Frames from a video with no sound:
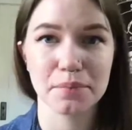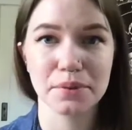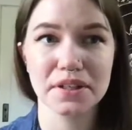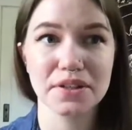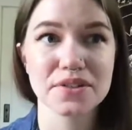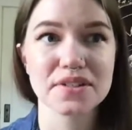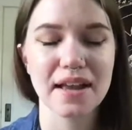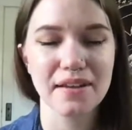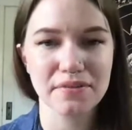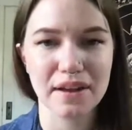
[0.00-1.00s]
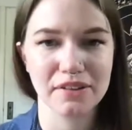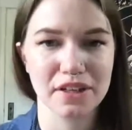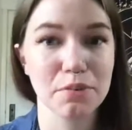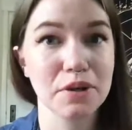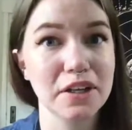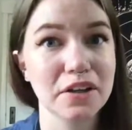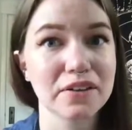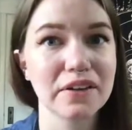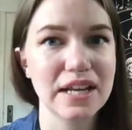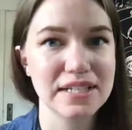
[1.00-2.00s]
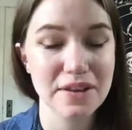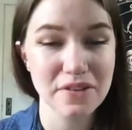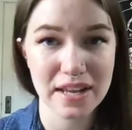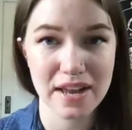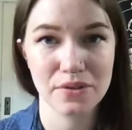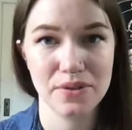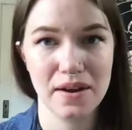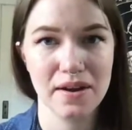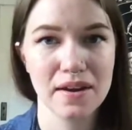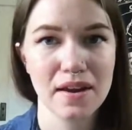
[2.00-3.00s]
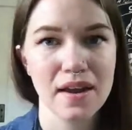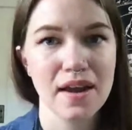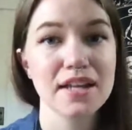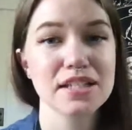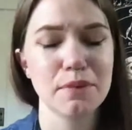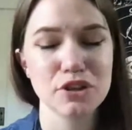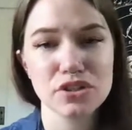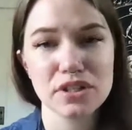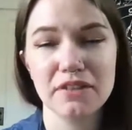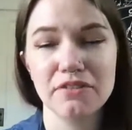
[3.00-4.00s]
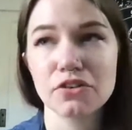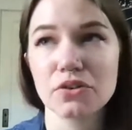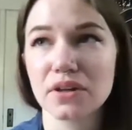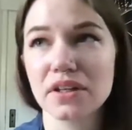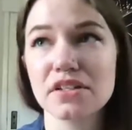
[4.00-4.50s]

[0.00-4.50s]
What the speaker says: putting yourself out there, putting your creativity out there, especially if you're looking to